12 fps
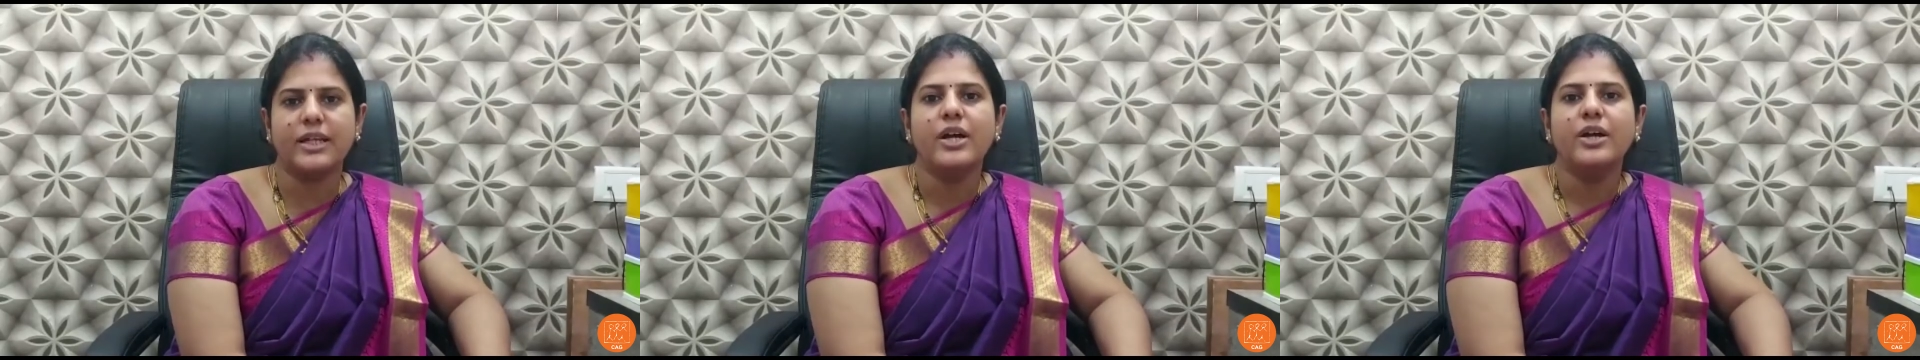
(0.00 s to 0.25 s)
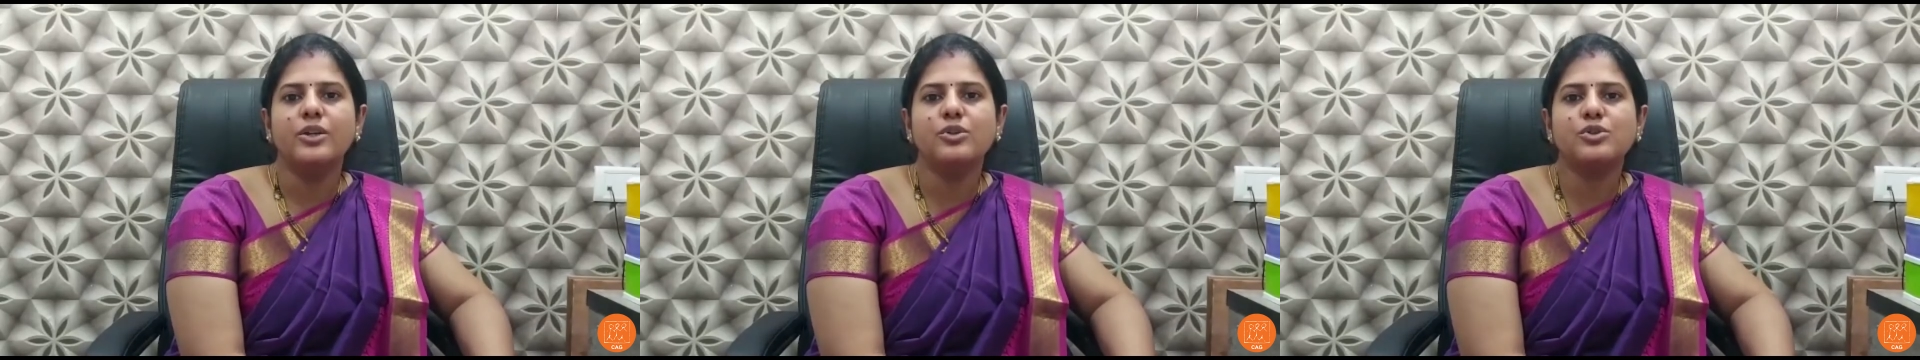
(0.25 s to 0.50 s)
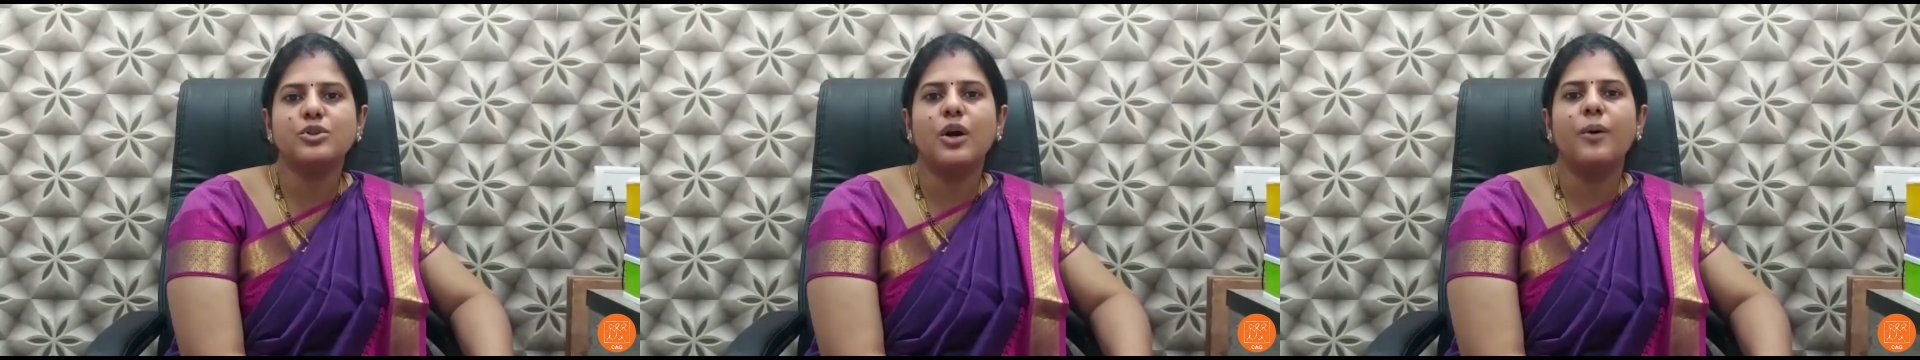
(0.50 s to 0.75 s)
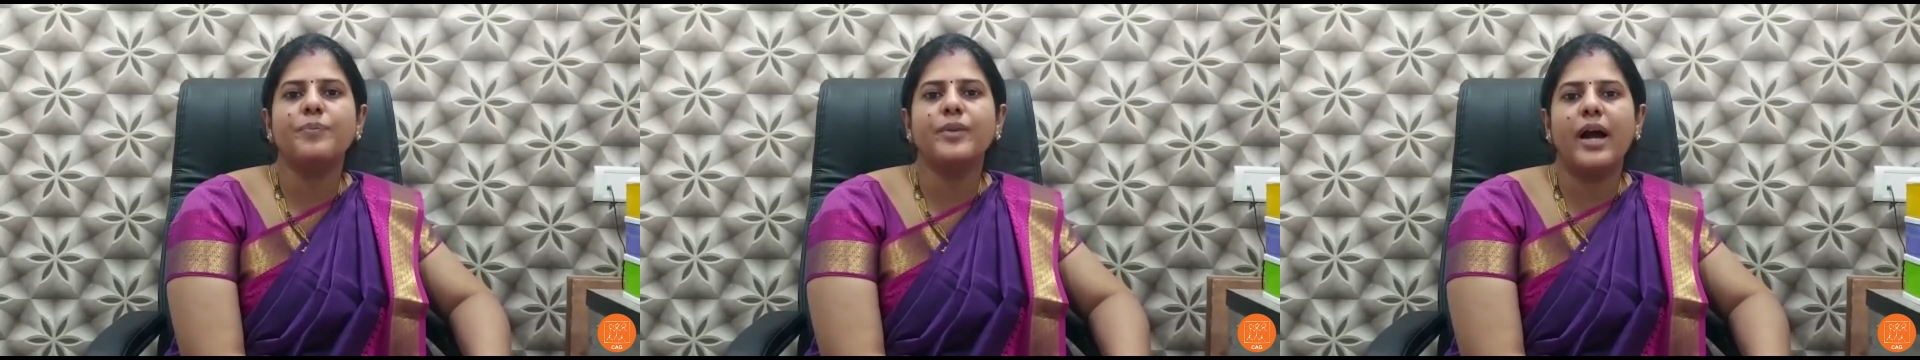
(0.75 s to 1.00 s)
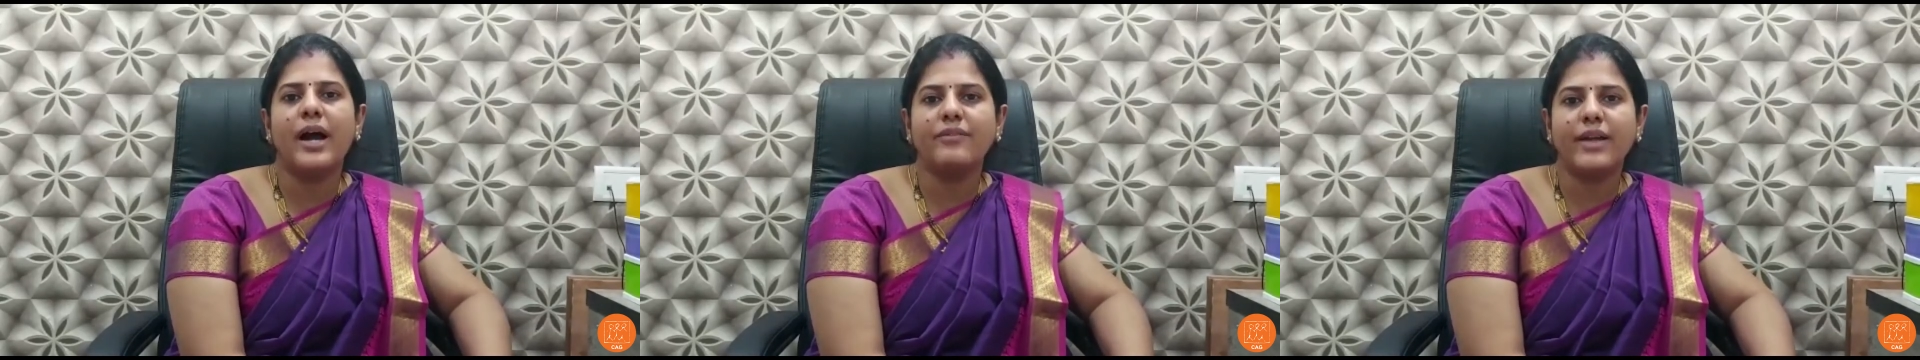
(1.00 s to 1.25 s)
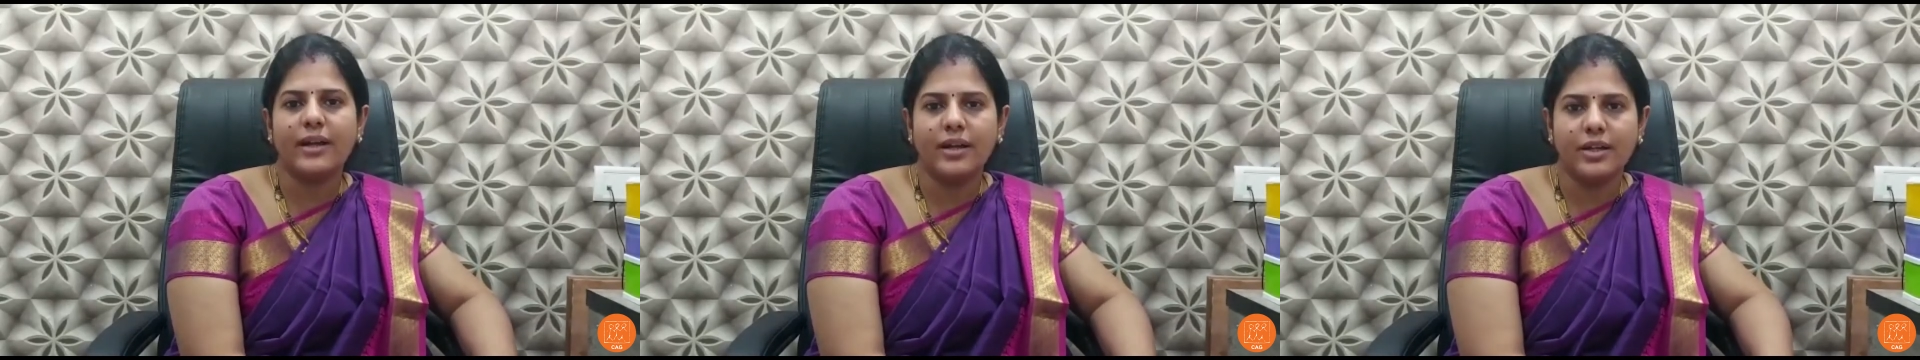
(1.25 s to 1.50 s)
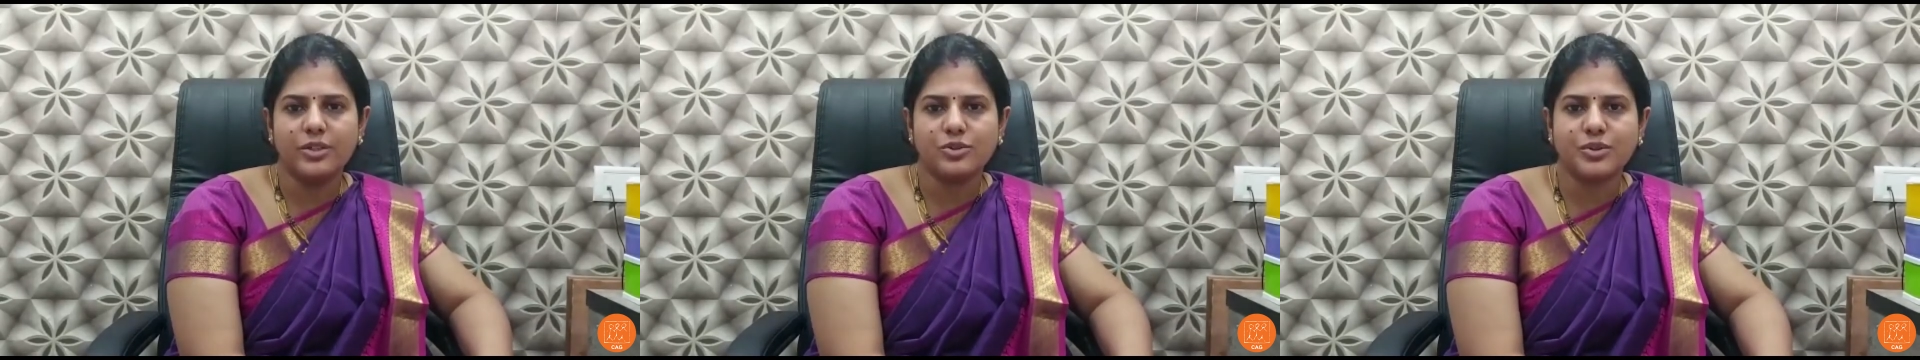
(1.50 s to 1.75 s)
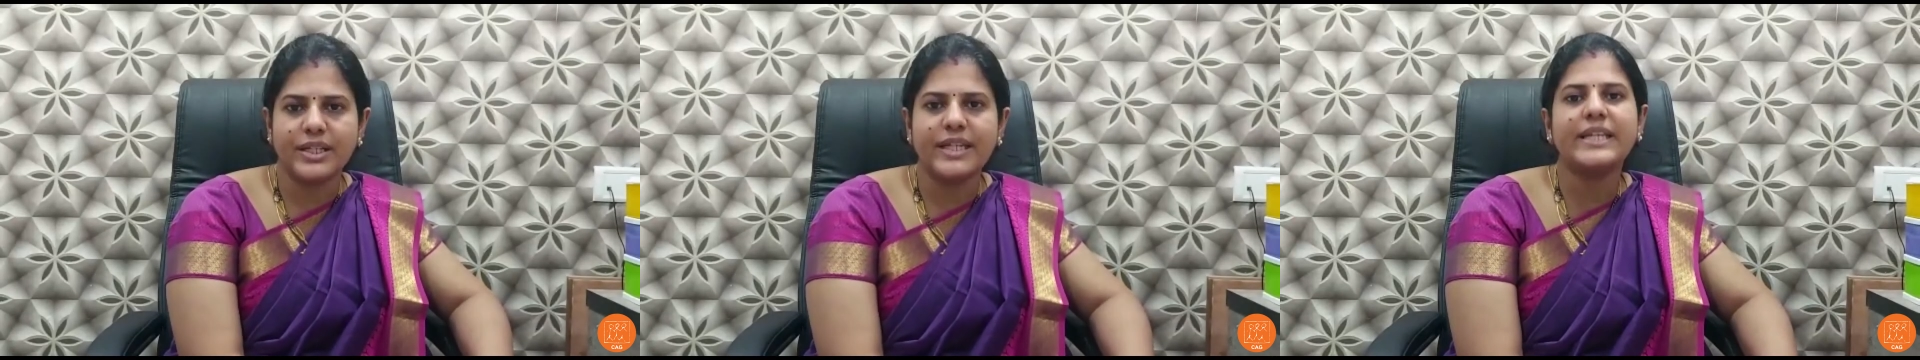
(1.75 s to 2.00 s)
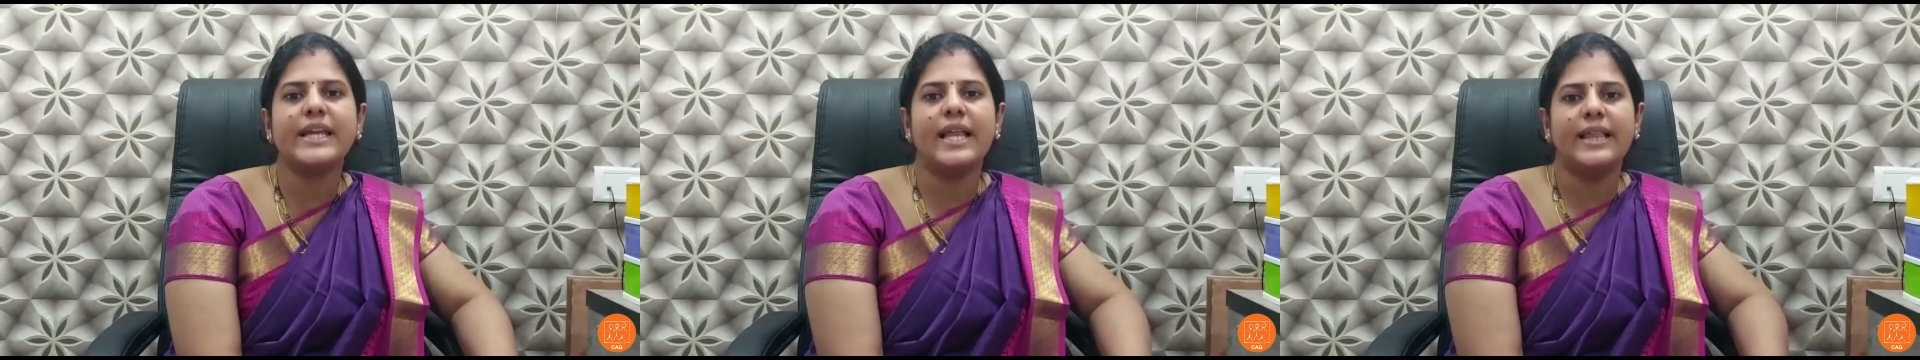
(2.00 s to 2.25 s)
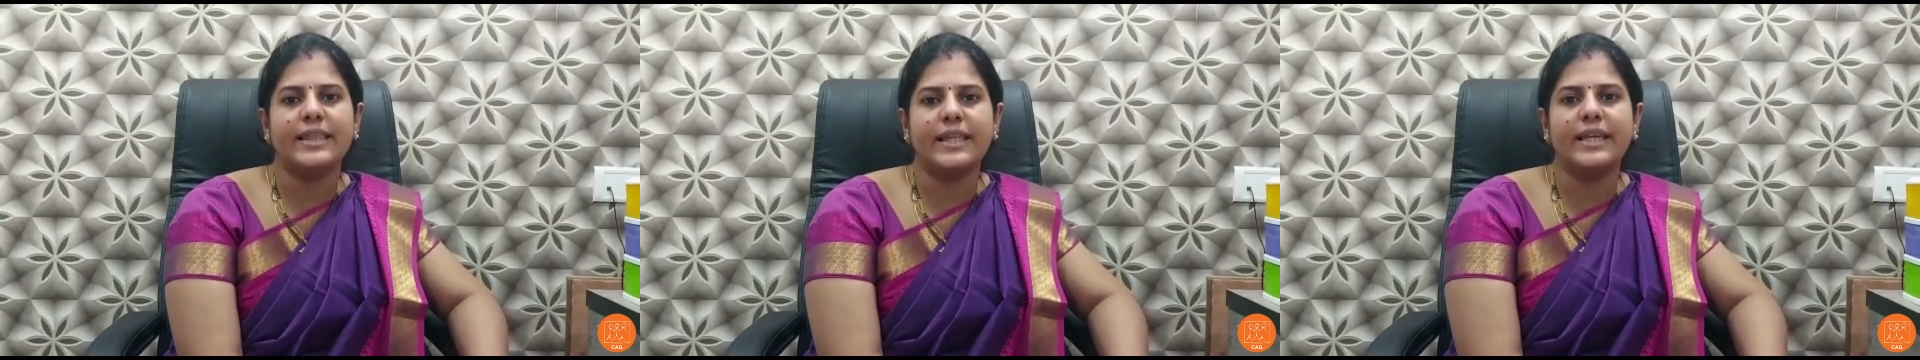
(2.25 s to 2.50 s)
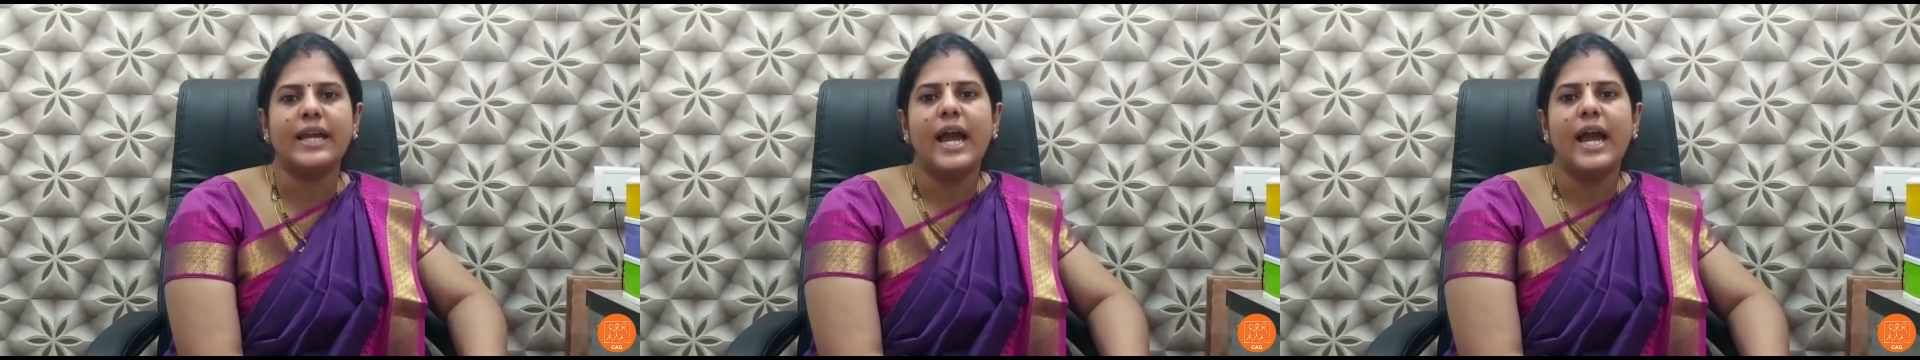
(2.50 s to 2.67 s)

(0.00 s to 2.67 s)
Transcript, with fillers: You should um, have uh, you should eat healthy